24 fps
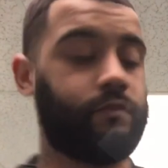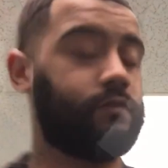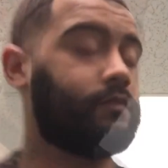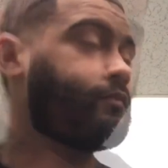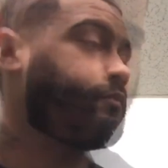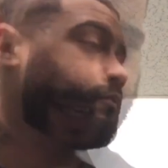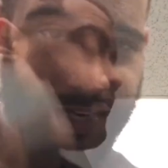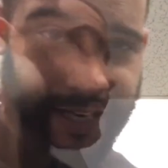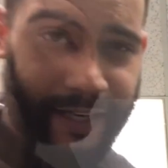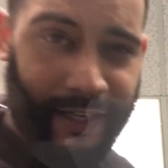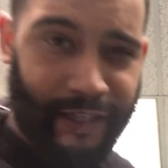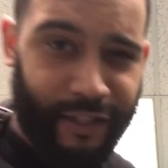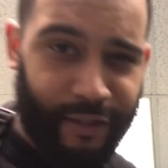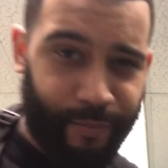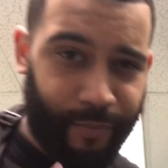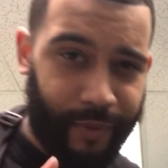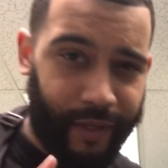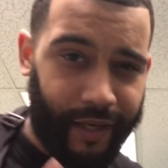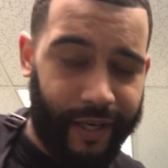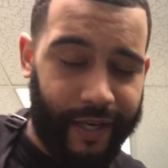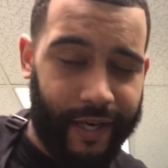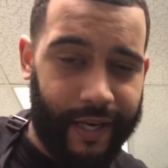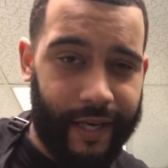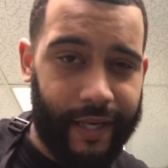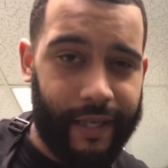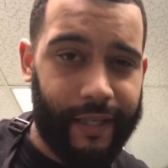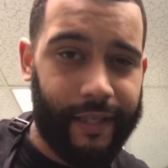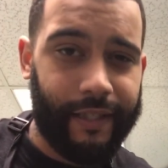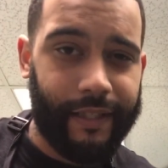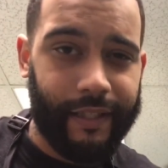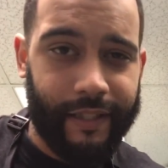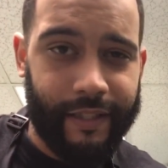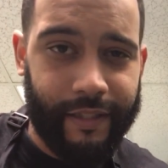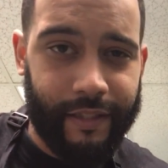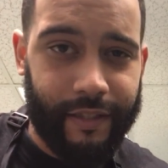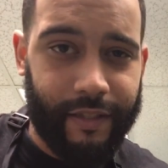Last but not
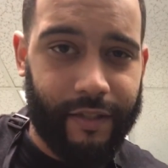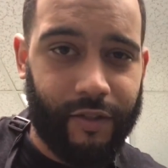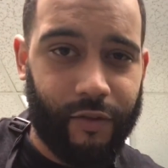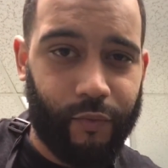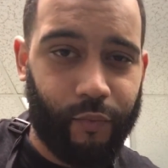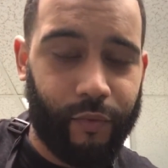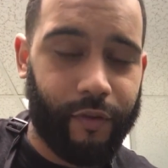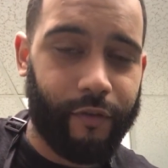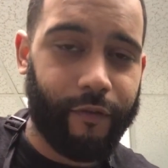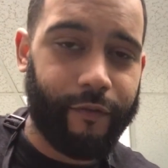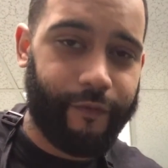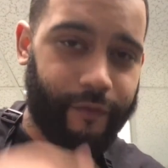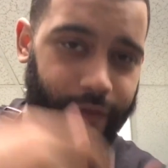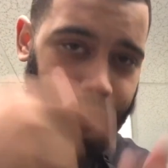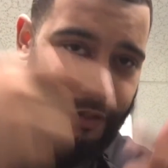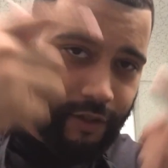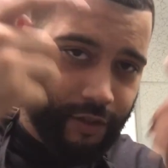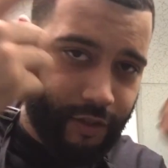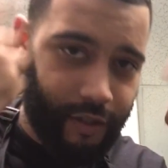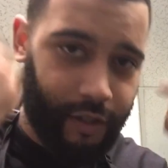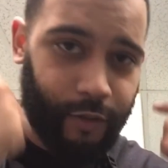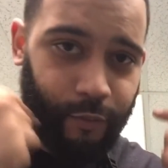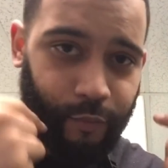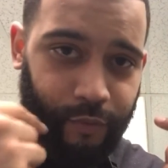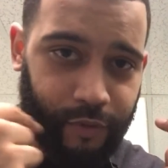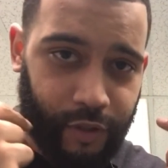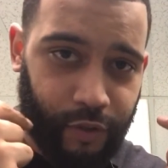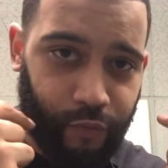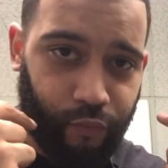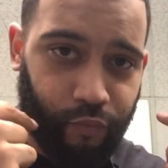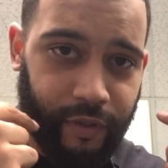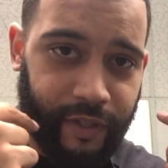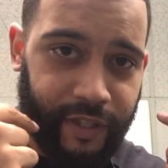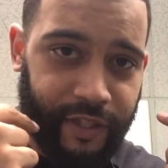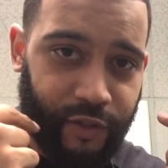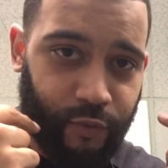least, we're gonna finish up with the
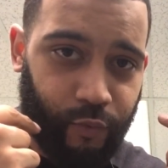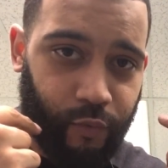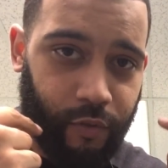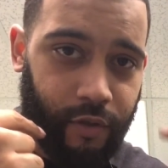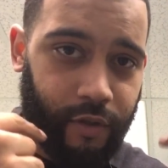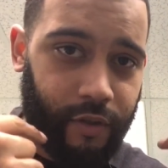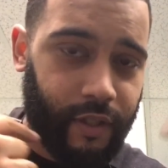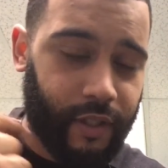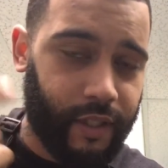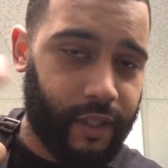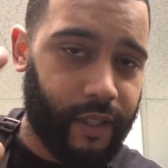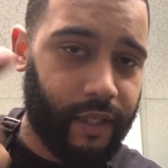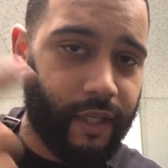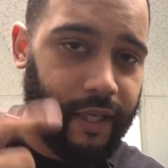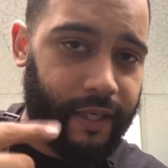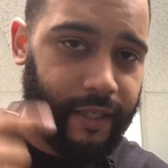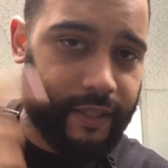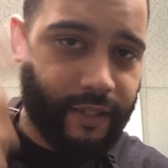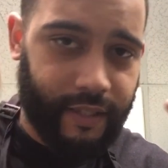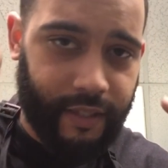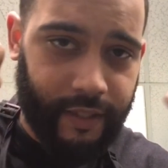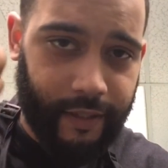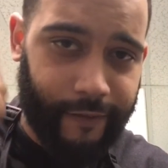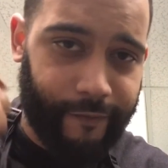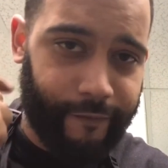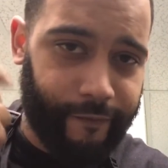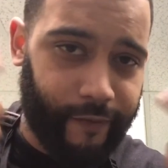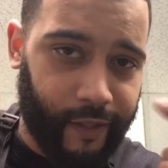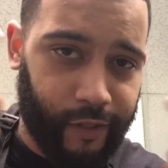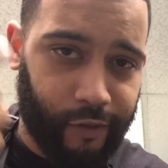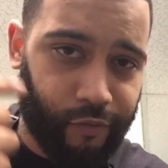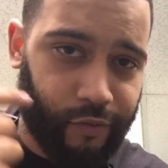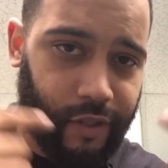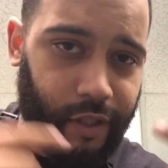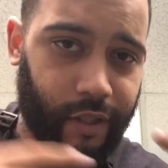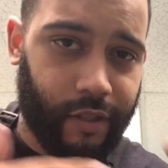razor work, and then, like I said,
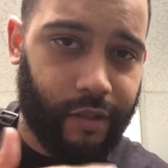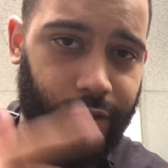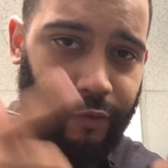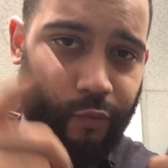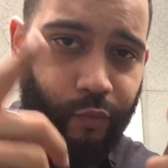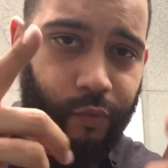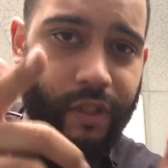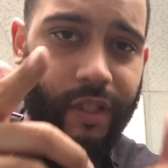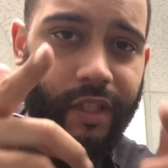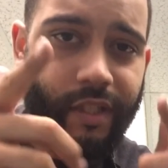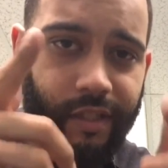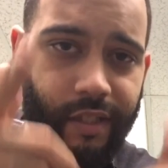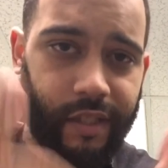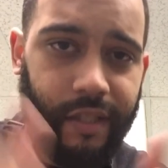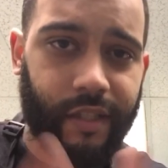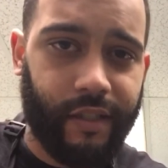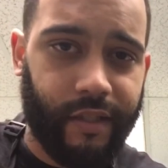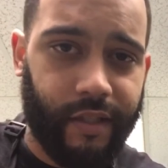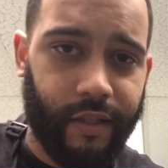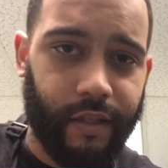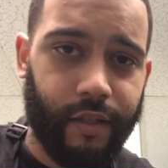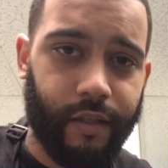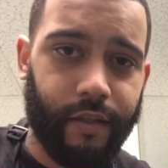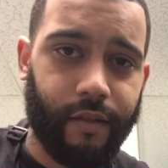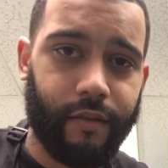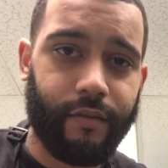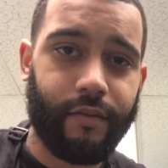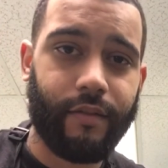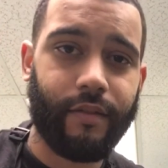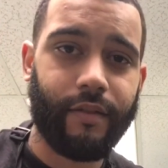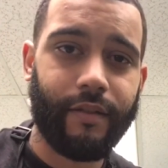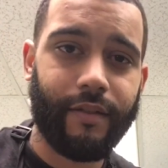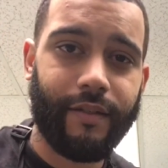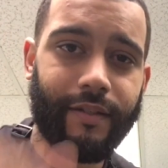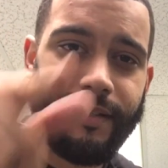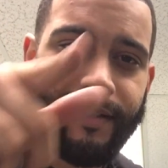final touches with the
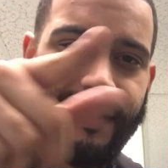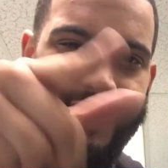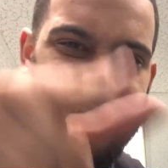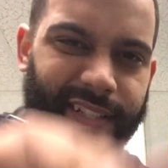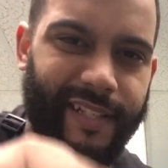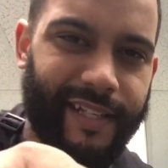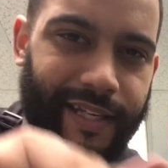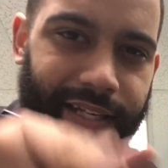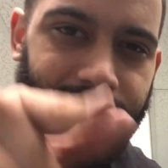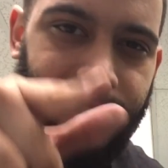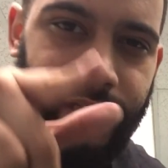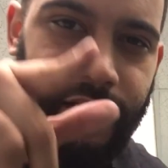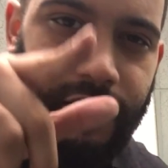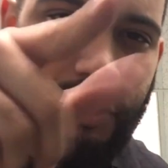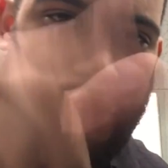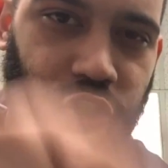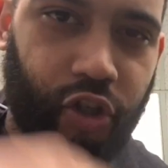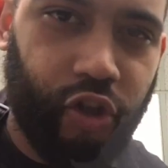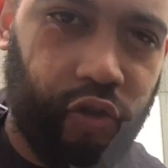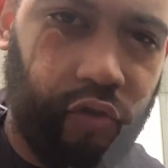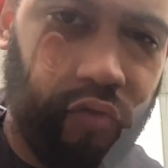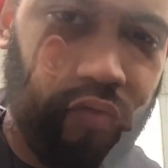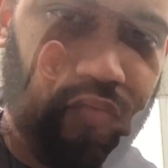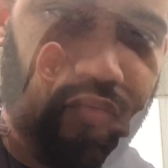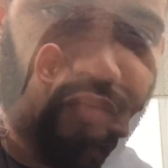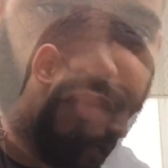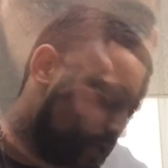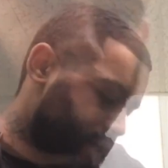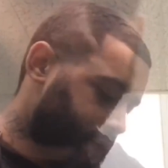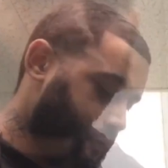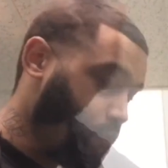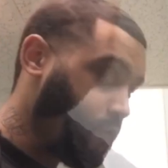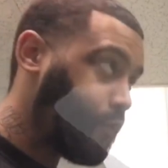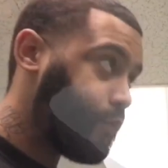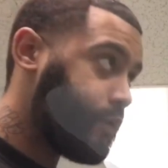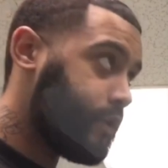details. Stay tuned. All right, now
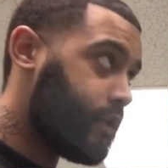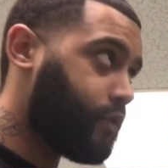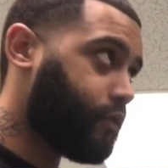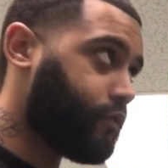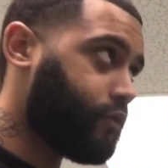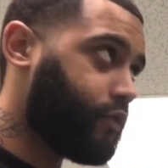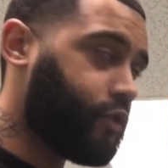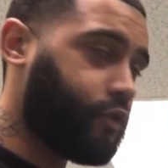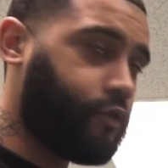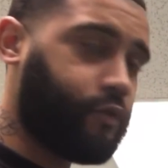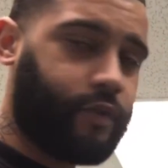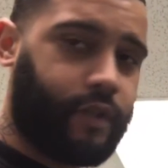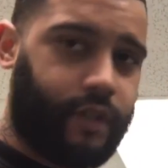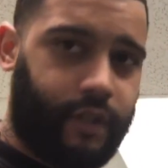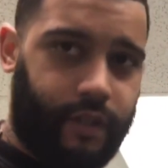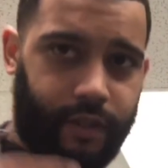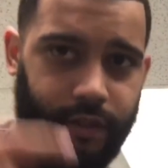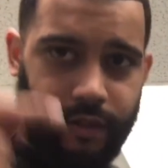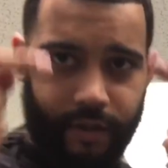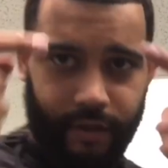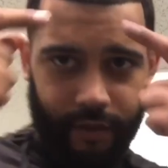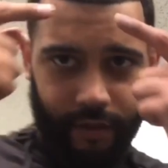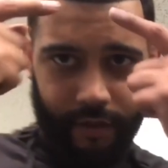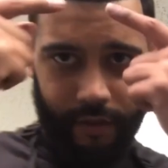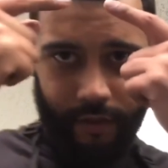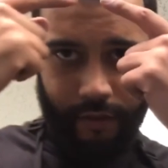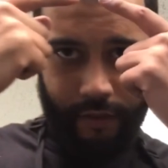what we're gonna do is,